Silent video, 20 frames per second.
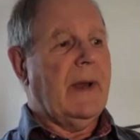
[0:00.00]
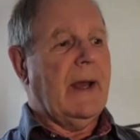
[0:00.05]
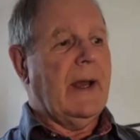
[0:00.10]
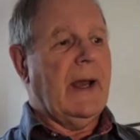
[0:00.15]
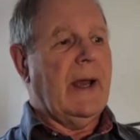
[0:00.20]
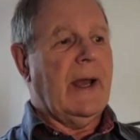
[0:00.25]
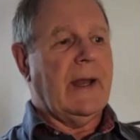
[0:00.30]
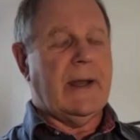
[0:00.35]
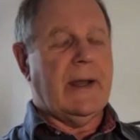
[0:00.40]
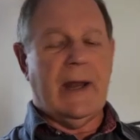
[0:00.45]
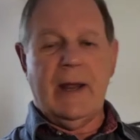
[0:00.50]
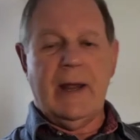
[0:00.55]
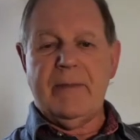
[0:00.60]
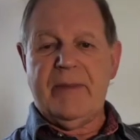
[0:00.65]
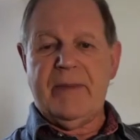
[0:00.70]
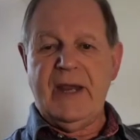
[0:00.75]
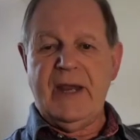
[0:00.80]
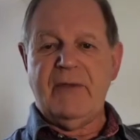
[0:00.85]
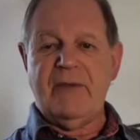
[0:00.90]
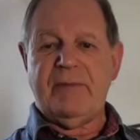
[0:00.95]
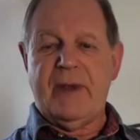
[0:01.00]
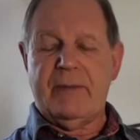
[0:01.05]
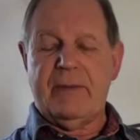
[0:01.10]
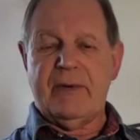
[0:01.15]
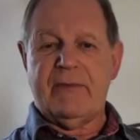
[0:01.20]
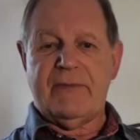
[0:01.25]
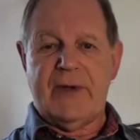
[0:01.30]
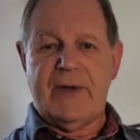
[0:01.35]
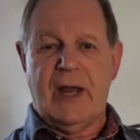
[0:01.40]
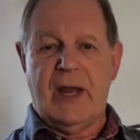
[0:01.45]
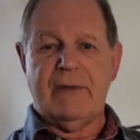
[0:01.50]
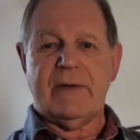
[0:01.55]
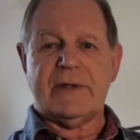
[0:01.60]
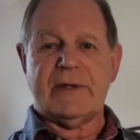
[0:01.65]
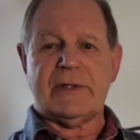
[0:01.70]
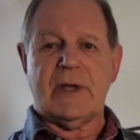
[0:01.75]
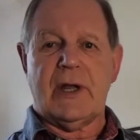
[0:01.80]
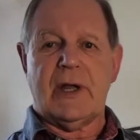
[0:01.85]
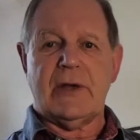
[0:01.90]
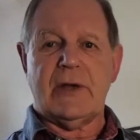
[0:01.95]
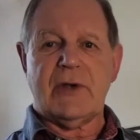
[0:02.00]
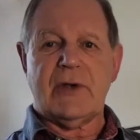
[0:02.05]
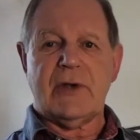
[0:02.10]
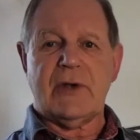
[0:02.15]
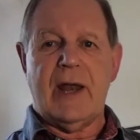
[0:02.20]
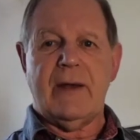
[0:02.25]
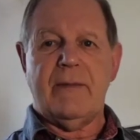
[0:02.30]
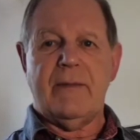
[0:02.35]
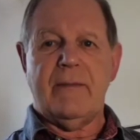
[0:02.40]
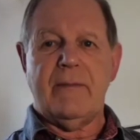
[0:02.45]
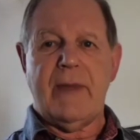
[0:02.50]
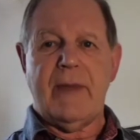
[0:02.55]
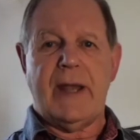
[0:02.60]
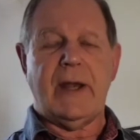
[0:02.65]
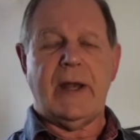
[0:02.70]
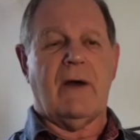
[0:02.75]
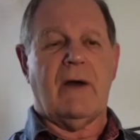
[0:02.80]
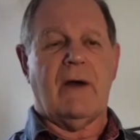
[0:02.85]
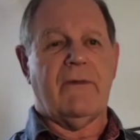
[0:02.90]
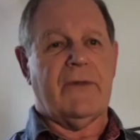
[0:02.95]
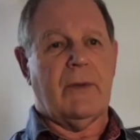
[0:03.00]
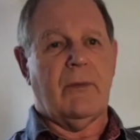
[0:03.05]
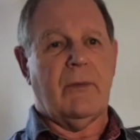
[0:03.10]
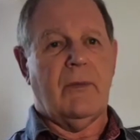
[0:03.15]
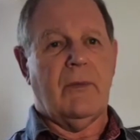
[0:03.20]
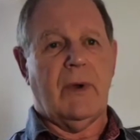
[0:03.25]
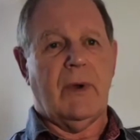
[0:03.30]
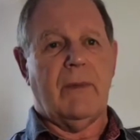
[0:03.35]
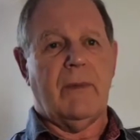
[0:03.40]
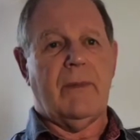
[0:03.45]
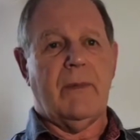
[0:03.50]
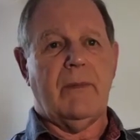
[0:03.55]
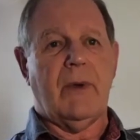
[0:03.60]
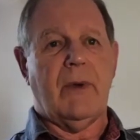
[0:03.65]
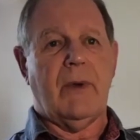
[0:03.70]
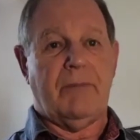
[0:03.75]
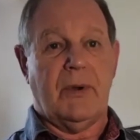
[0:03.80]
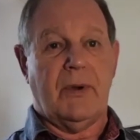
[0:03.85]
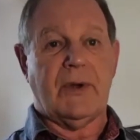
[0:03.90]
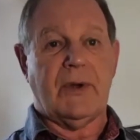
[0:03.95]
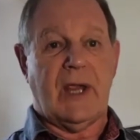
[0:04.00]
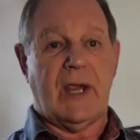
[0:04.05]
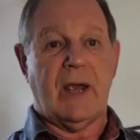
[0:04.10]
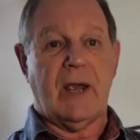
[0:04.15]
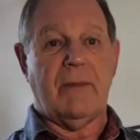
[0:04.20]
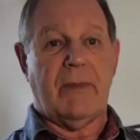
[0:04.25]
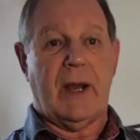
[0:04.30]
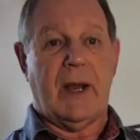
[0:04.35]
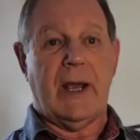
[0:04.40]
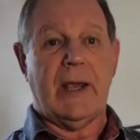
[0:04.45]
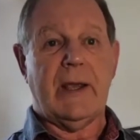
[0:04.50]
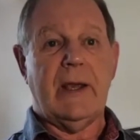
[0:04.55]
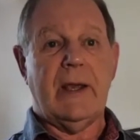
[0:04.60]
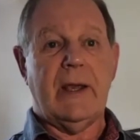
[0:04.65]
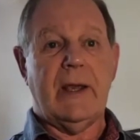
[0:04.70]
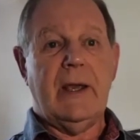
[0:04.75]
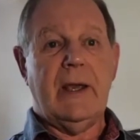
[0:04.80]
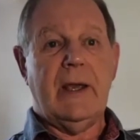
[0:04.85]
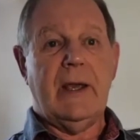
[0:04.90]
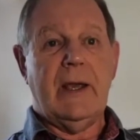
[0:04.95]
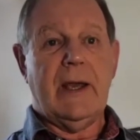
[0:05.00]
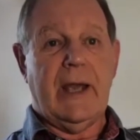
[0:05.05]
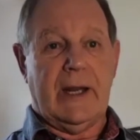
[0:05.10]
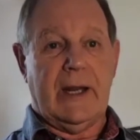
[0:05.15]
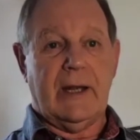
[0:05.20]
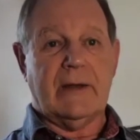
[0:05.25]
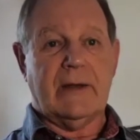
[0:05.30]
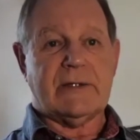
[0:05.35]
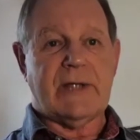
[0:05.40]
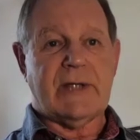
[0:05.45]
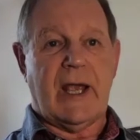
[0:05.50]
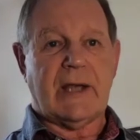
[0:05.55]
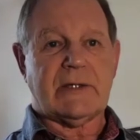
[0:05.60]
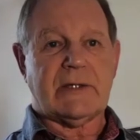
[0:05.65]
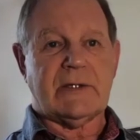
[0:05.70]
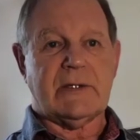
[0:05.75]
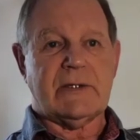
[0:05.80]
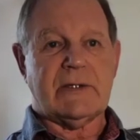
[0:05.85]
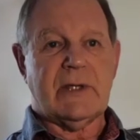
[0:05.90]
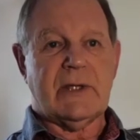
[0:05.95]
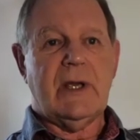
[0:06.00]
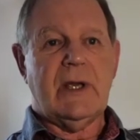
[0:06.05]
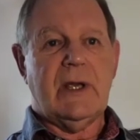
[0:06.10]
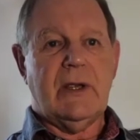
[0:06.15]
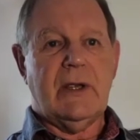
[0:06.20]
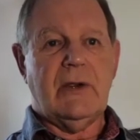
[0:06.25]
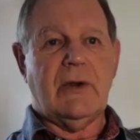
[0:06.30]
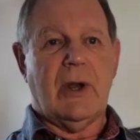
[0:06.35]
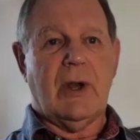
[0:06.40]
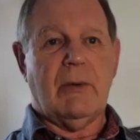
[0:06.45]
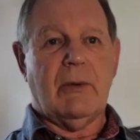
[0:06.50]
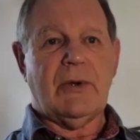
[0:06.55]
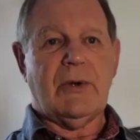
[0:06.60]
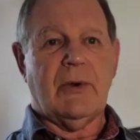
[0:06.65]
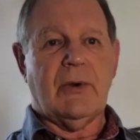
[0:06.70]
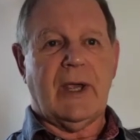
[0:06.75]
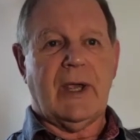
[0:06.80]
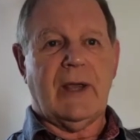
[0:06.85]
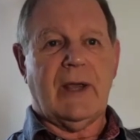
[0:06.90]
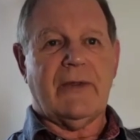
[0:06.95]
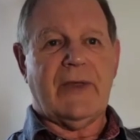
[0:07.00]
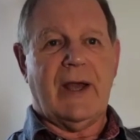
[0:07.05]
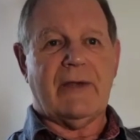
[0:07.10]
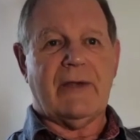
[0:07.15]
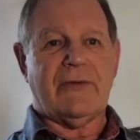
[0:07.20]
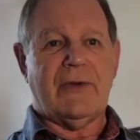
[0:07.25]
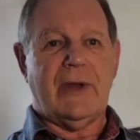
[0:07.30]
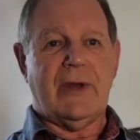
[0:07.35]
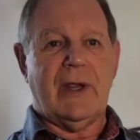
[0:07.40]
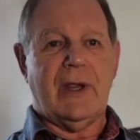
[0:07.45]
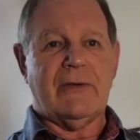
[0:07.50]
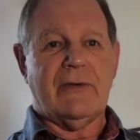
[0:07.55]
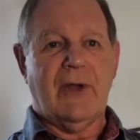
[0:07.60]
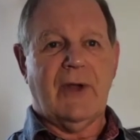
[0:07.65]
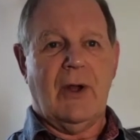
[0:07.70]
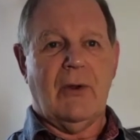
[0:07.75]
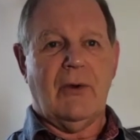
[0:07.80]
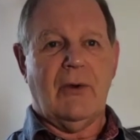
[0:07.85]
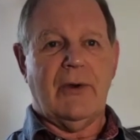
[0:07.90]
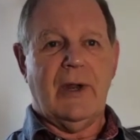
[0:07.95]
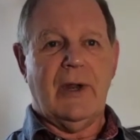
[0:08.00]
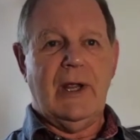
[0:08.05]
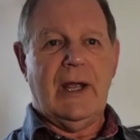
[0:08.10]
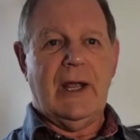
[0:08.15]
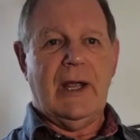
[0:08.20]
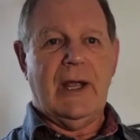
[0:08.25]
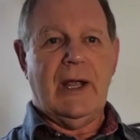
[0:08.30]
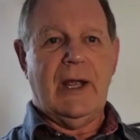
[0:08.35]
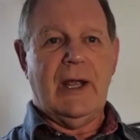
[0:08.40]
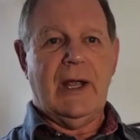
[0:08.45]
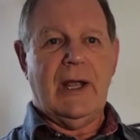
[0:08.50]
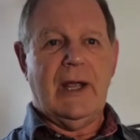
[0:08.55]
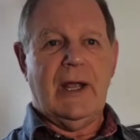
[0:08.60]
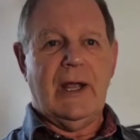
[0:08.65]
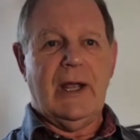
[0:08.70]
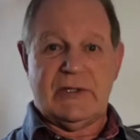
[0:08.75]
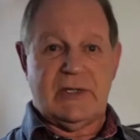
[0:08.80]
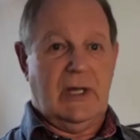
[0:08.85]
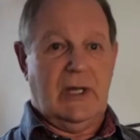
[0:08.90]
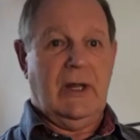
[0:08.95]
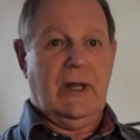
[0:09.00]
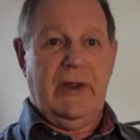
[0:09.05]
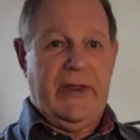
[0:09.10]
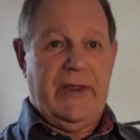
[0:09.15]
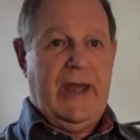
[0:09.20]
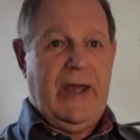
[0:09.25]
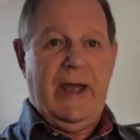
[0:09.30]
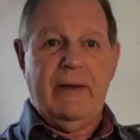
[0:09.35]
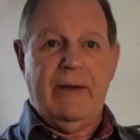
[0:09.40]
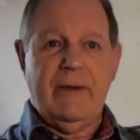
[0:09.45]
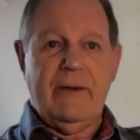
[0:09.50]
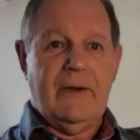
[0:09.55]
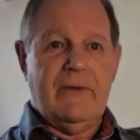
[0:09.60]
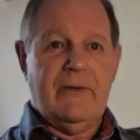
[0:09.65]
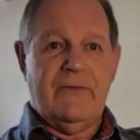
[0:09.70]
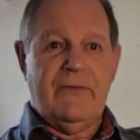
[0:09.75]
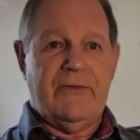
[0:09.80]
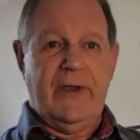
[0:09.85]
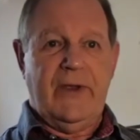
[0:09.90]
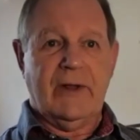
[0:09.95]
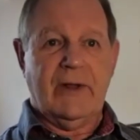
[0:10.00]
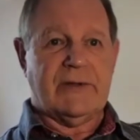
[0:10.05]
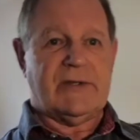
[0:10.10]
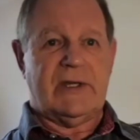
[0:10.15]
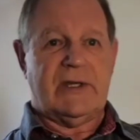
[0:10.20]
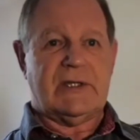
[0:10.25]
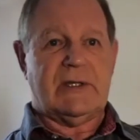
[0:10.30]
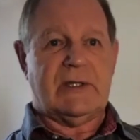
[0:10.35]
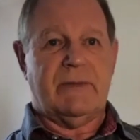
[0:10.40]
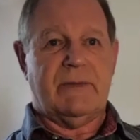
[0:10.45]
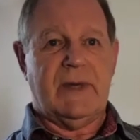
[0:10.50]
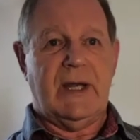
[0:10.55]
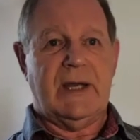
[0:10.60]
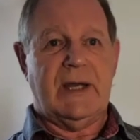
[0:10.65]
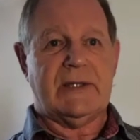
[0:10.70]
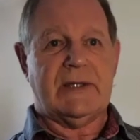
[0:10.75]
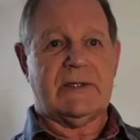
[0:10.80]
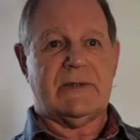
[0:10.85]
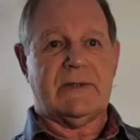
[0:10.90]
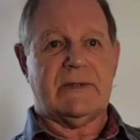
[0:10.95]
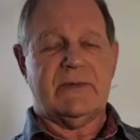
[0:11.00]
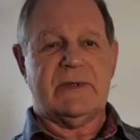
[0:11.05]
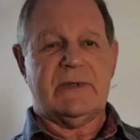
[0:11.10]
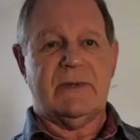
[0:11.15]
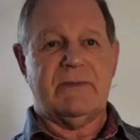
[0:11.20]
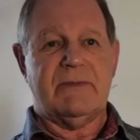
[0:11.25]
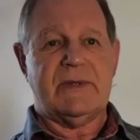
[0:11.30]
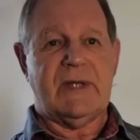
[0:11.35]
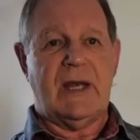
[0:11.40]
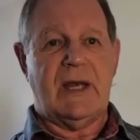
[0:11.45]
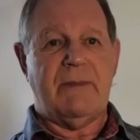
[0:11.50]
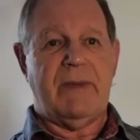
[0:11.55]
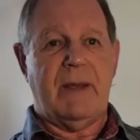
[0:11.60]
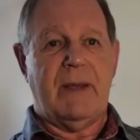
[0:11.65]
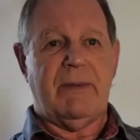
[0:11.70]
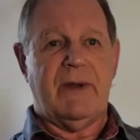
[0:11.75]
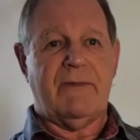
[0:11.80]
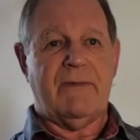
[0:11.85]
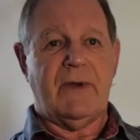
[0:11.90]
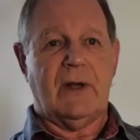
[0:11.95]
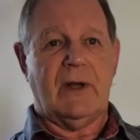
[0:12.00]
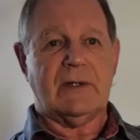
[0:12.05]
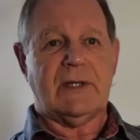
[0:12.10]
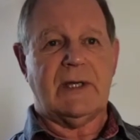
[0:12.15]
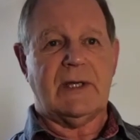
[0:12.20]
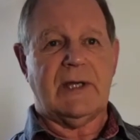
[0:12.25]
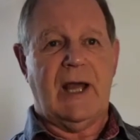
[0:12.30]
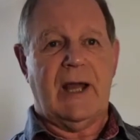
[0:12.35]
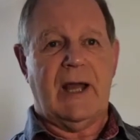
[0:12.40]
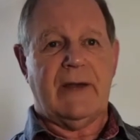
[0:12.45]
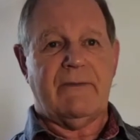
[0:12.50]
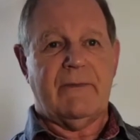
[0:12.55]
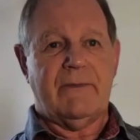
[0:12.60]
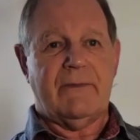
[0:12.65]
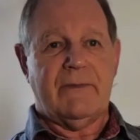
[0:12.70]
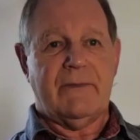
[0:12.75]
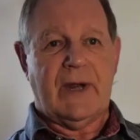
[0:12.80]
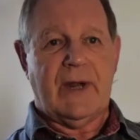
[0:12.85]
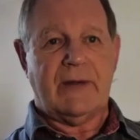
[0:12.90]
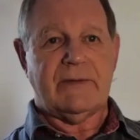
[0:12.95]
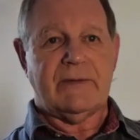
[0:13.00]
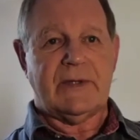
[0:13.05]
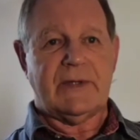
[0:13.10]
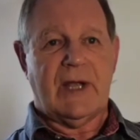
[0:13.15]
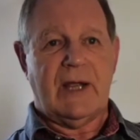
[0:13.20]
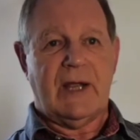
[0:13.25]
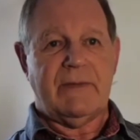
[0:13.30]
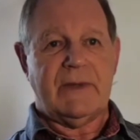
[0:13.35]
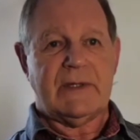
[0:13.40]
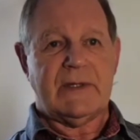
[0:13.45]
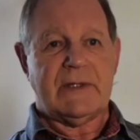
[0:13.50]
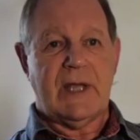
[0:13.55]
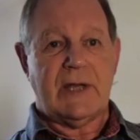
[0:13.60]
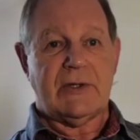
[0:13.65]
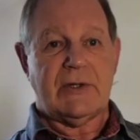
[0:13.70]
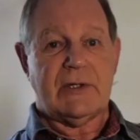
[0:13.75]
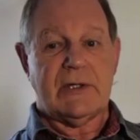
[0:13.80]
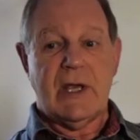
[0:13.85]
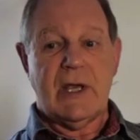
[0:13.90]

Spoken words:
And I believe people have done research, and many of them were put here by Anglo-Saxons. We're talking 1,000 years old. Field system is still there, field system, unless some silly people have knocked it down from time to time, these hedges.